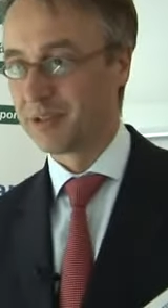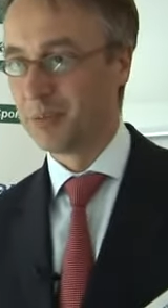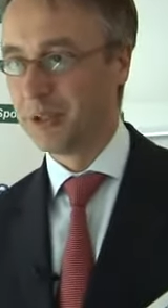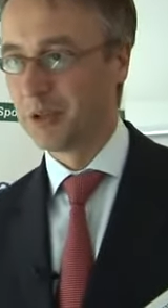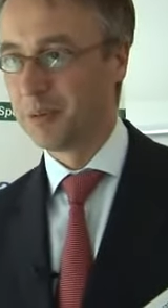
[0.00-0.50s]

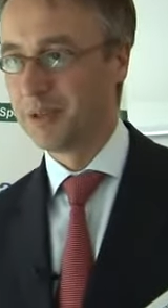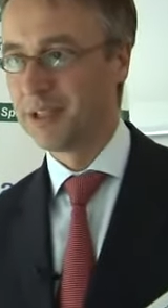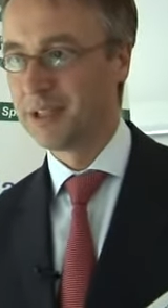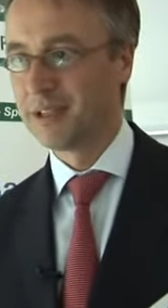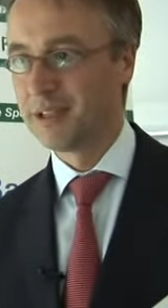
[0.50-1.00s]
more in the
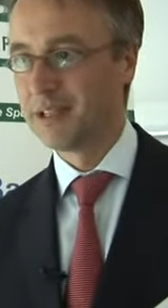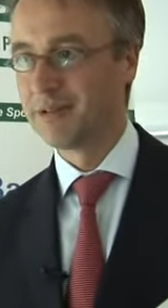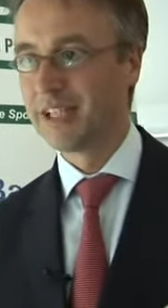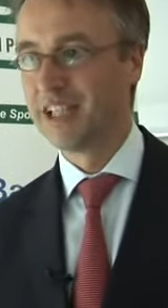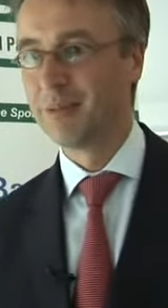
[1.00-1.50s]
competition
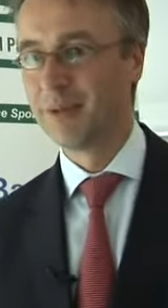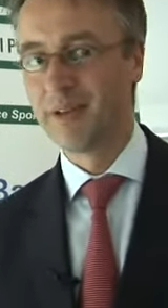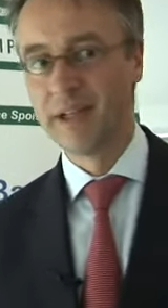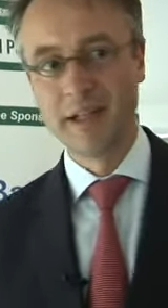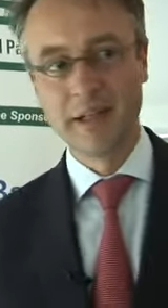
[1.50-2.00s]
environment.
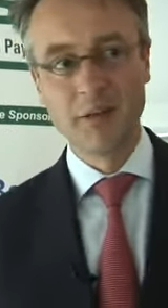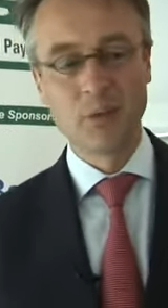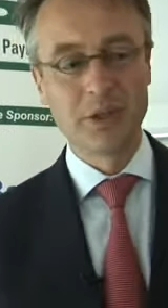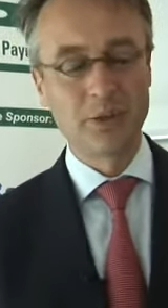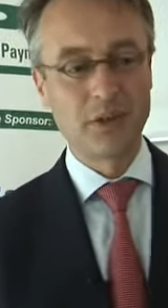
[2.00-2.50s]

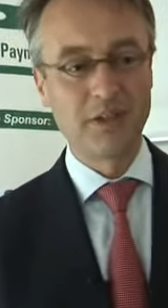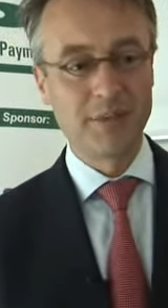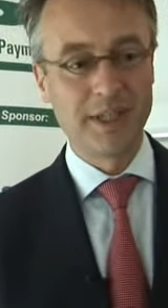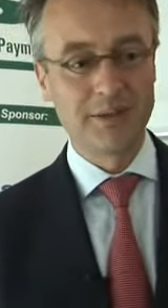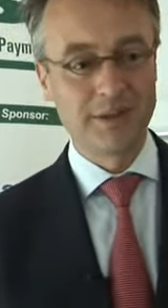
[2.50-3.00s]
We're talking
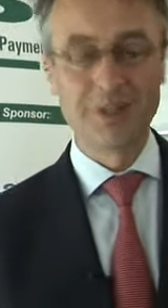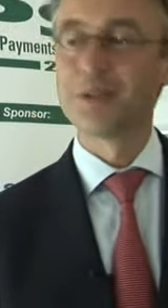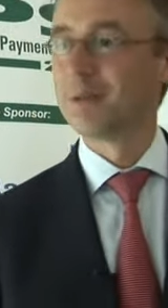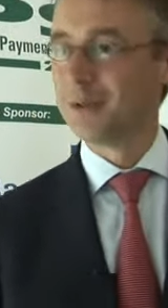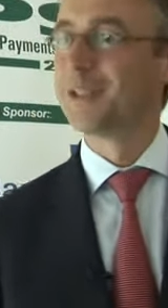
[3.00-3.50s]
about
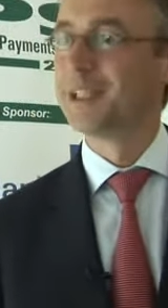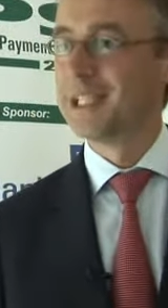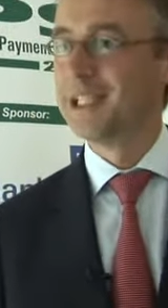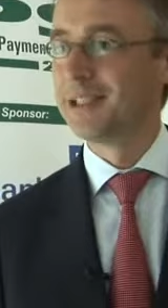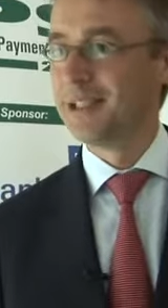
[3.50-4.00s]
industrial
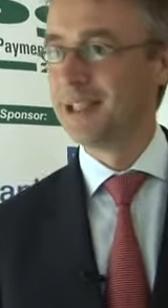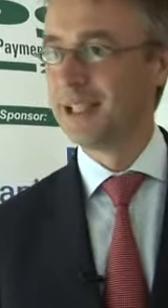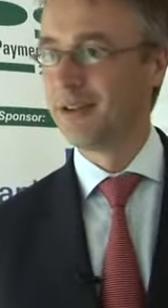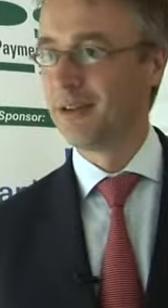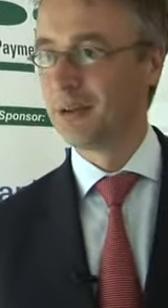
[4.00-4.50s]
organization in the
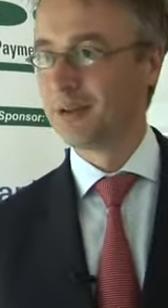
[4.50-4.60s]
end